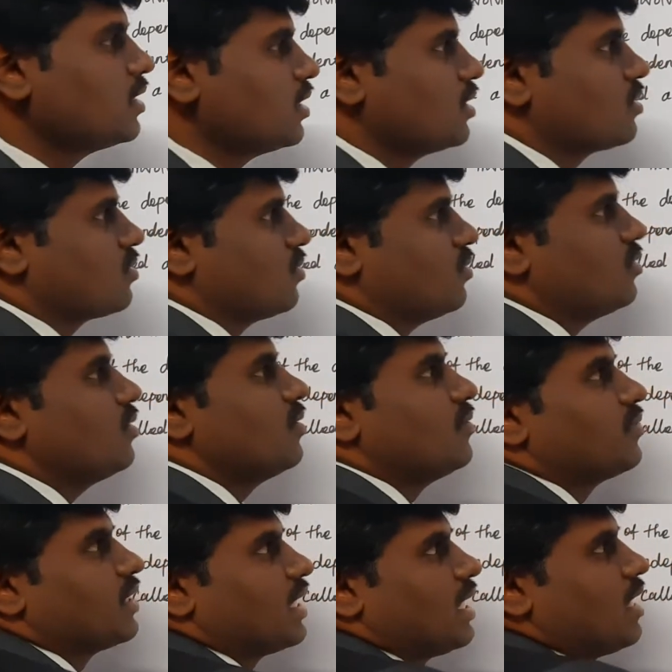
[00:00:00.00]
So
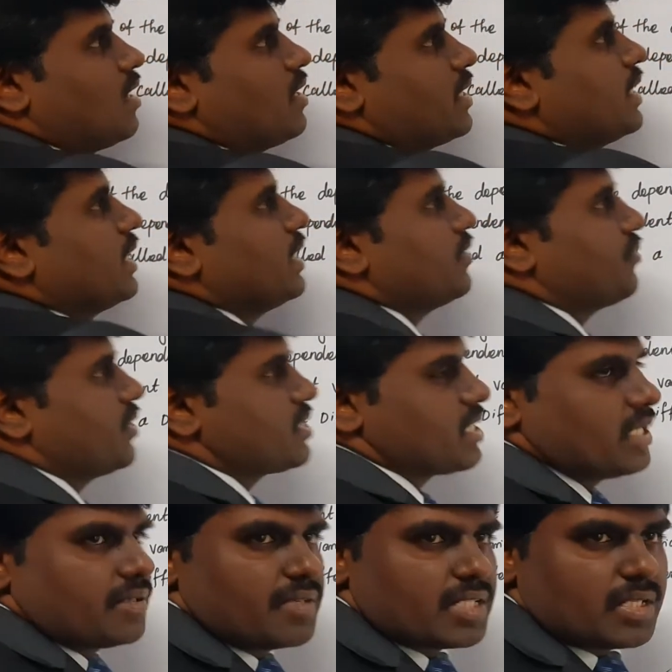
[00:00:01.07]
ordinary differential
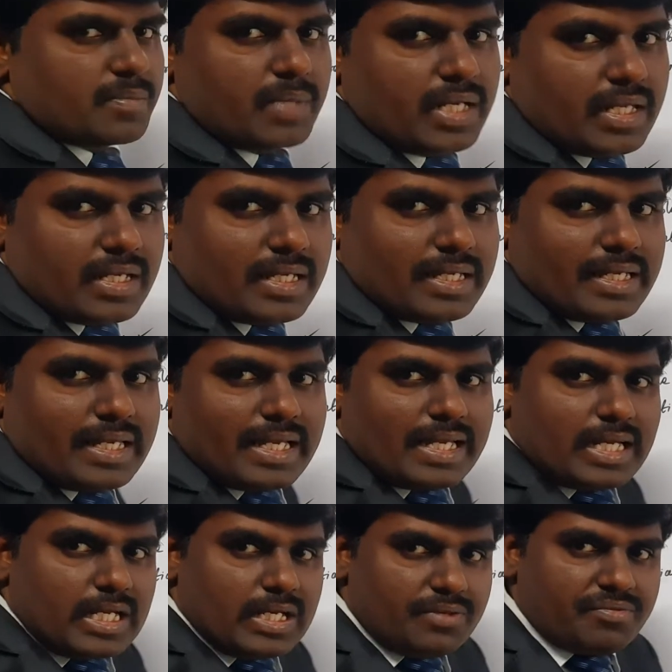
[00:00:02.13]
equation meaning
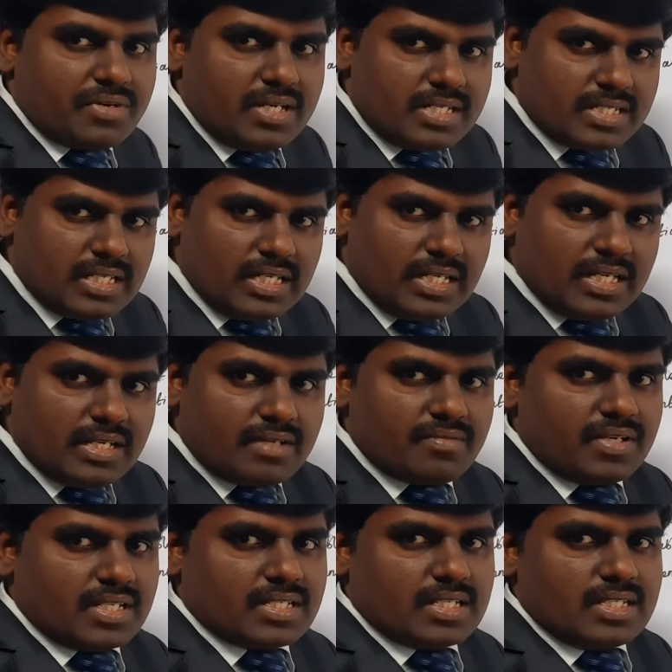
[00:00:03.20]
a differential
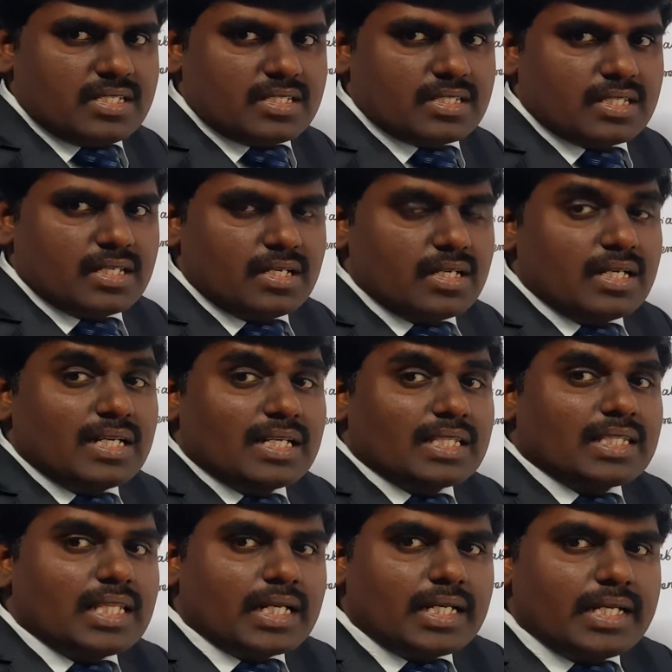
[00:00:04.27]
equations,
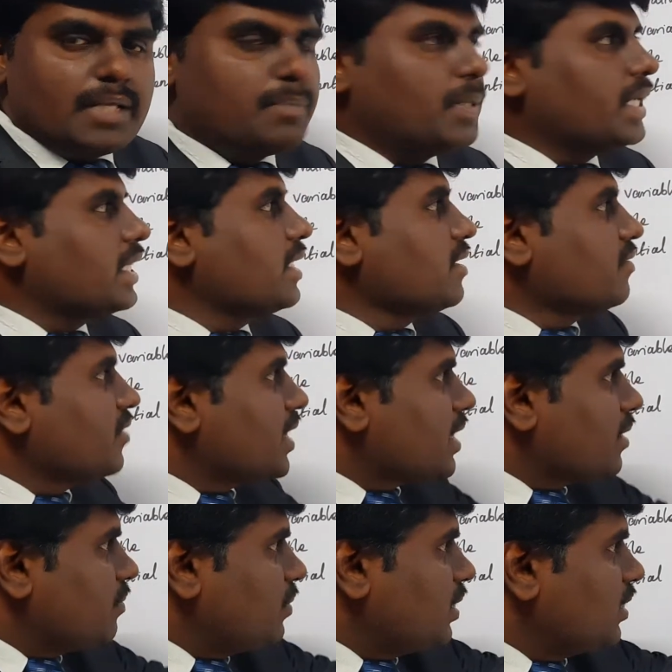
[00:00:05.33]
the dependent
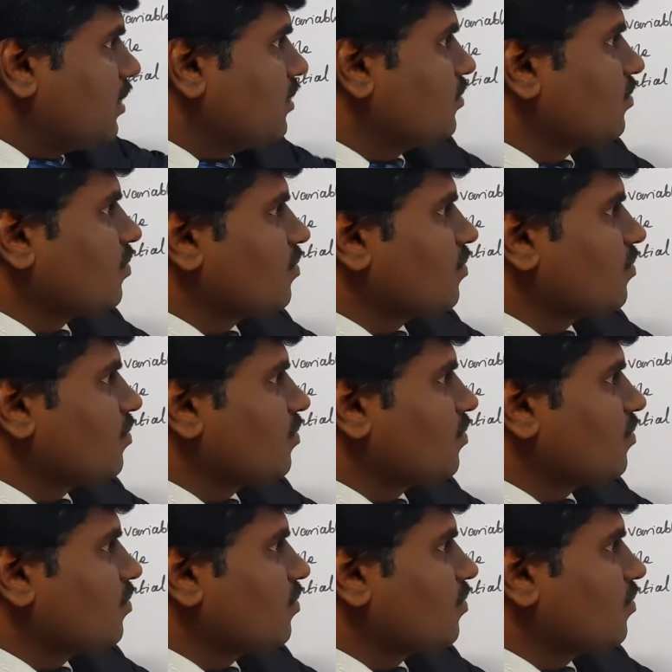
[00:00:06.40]
variable